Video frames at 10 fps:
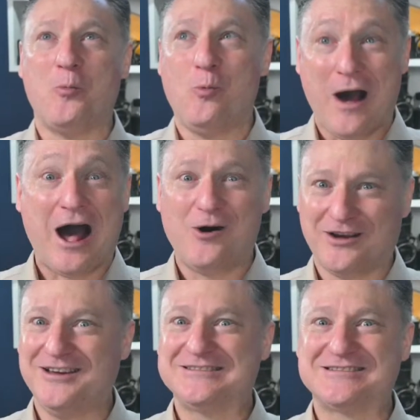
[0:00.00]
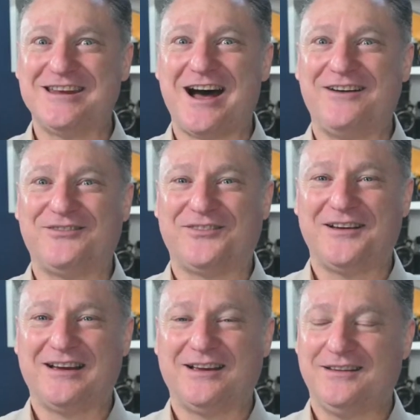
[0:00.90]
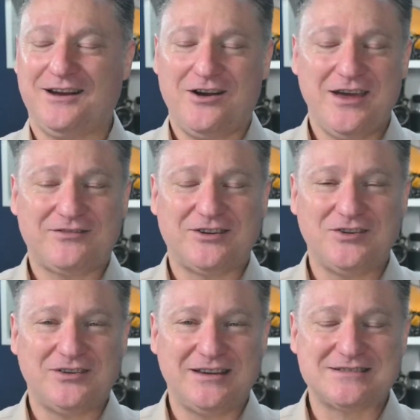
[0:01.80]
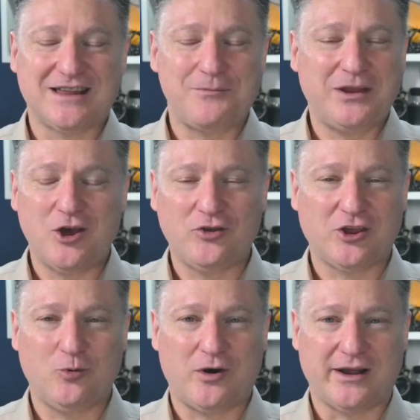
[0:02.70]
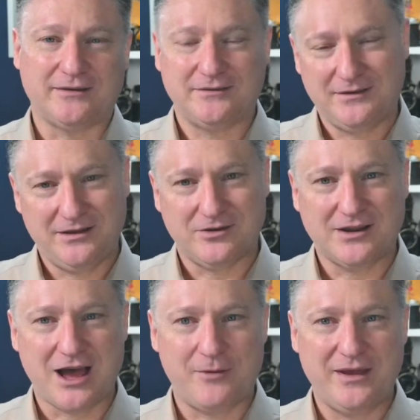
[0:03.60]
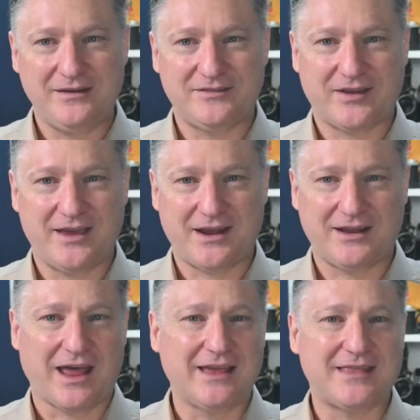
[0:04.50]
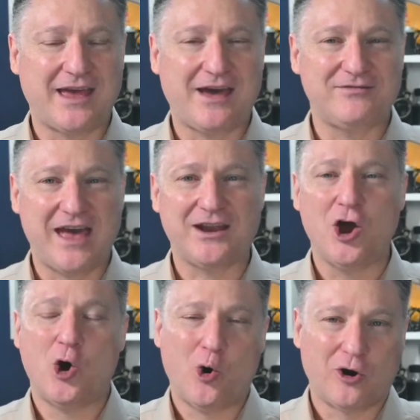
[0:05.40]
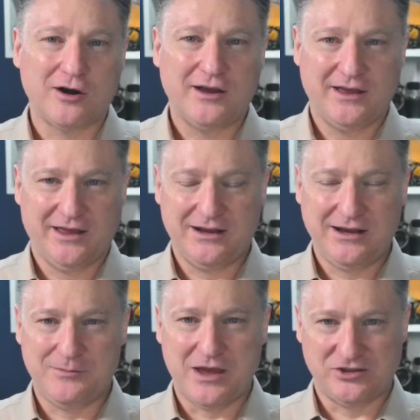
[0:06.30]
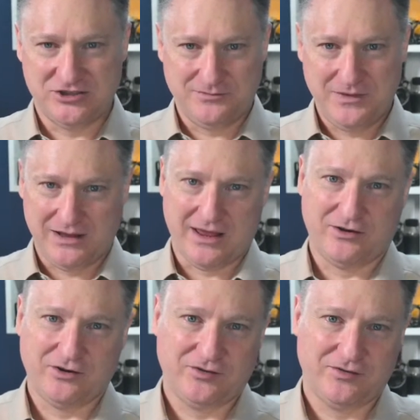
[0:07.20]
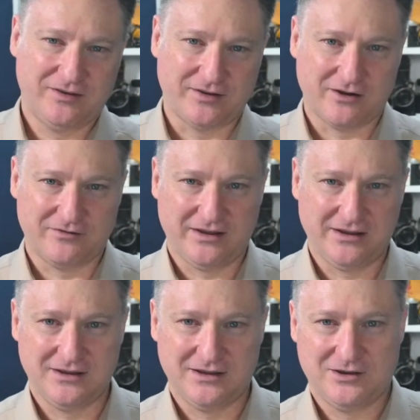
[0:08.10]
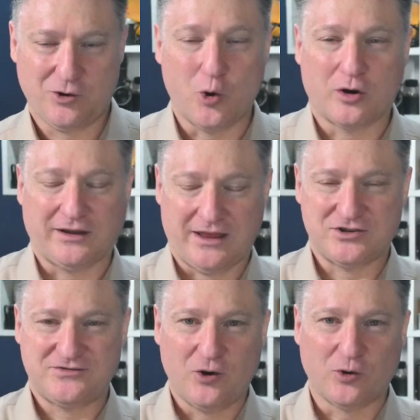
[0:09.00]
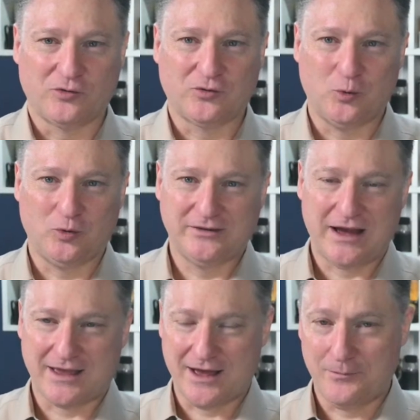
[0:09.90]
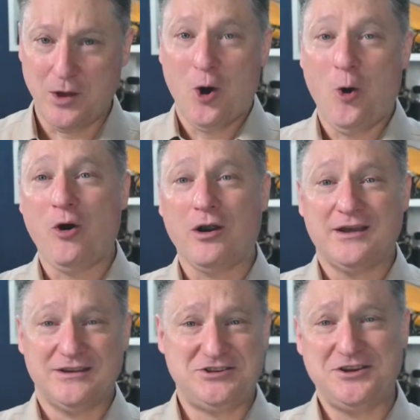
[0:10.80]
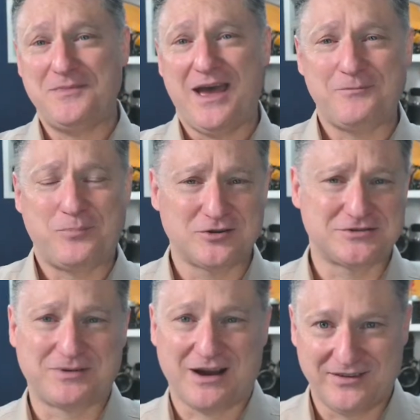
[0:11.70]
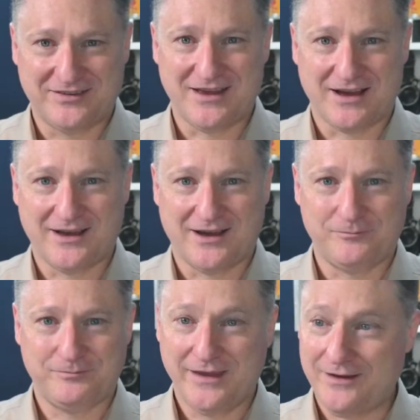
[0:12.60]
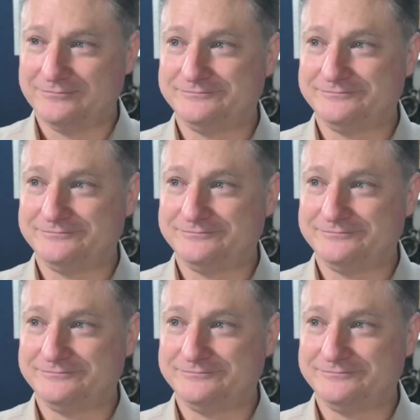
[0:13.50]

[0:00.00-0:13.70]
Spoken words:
good stuff, then all you have to do is let me know that you want it. Either a comment saying I'd like to have that, or in an email, jim@landersphotography, or landersphotoschool.com, or jim@portraitprofits.com. Yep.